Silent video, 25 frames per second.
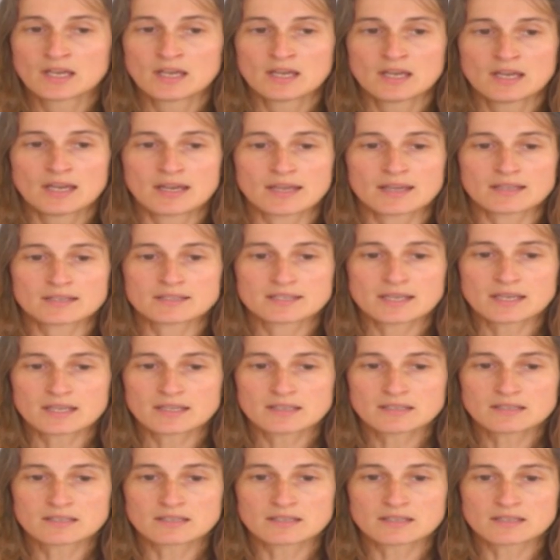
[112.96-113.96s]
And
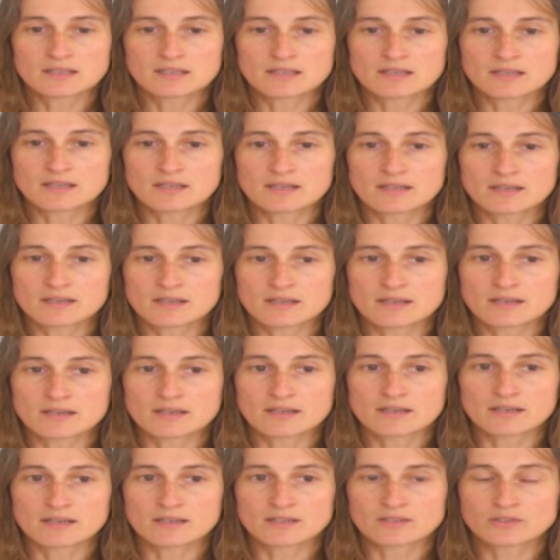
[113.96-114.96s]
then
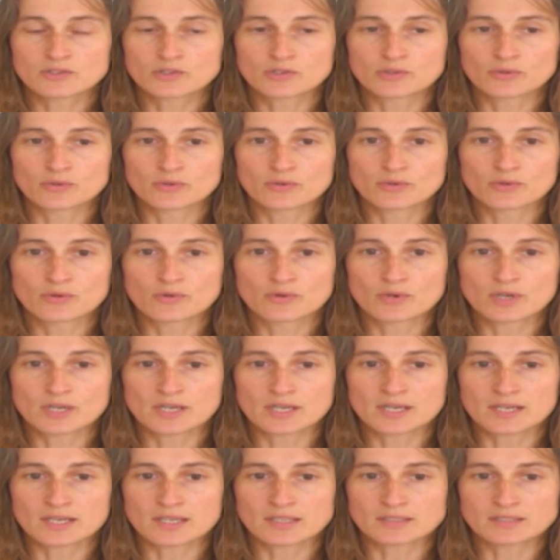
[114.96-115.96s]
to
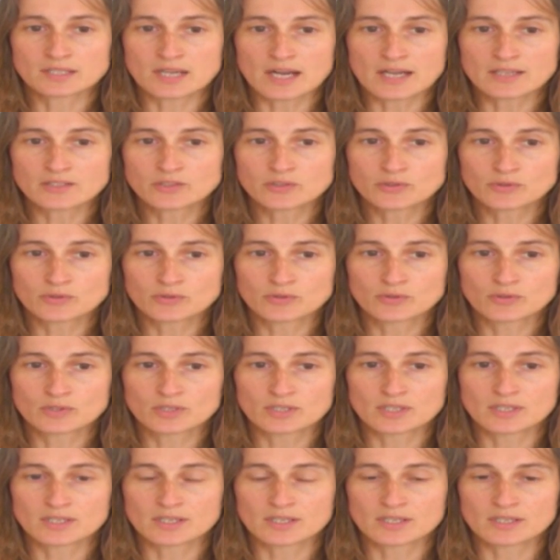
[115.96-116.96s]
try to
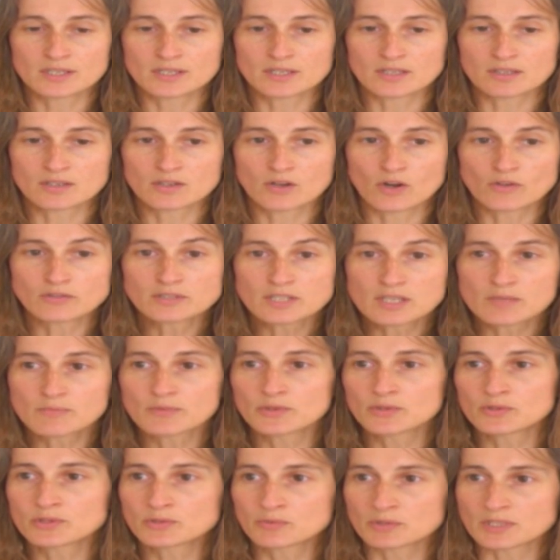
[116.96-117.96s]

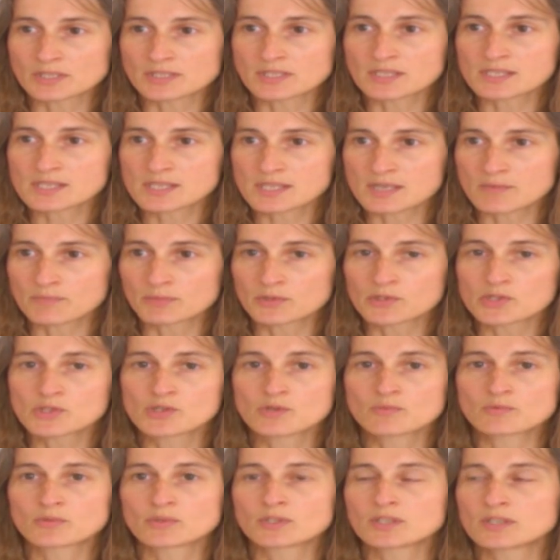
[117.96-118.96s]
contribute with this
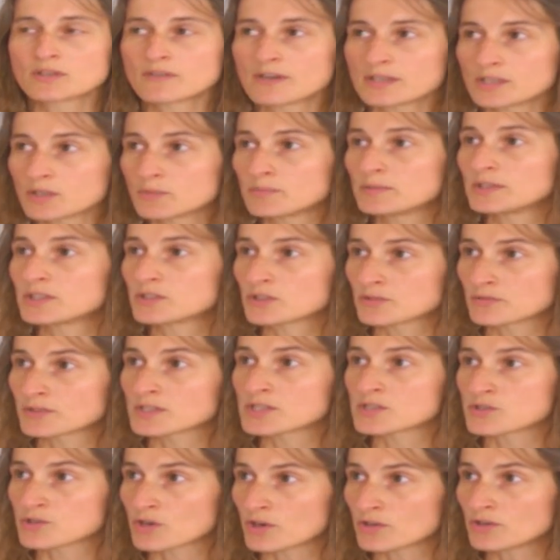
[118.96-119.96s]
symposium to the development of
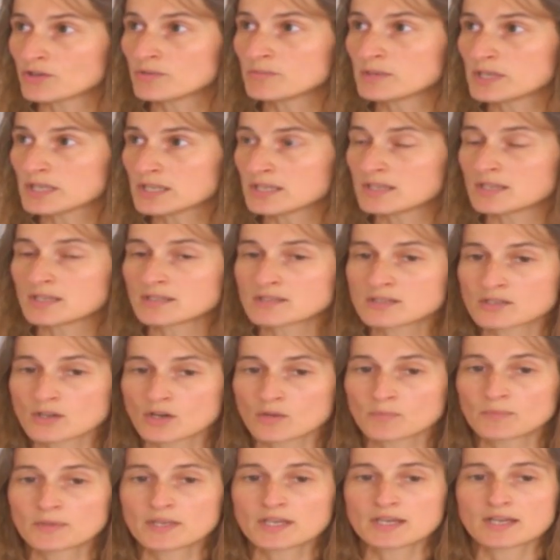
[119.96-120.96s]
astronomy in
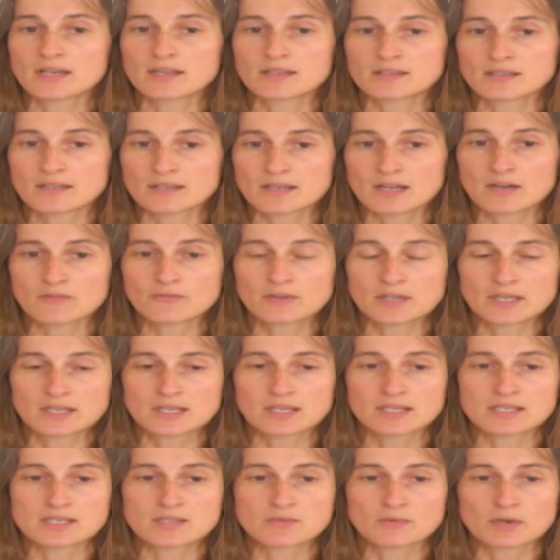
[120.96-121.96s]
Ethiopia and then Africa
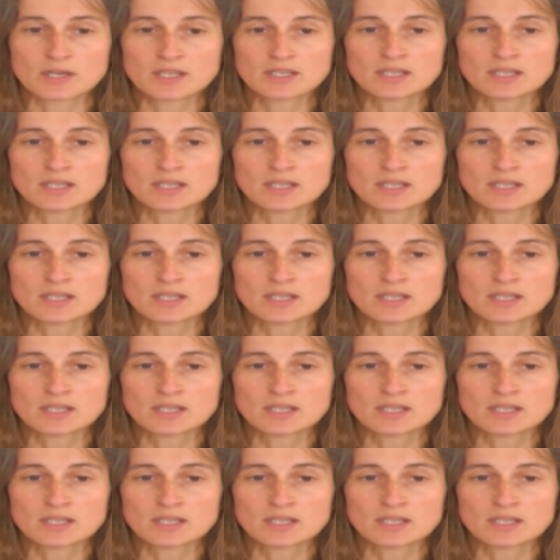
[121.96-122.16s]
as well.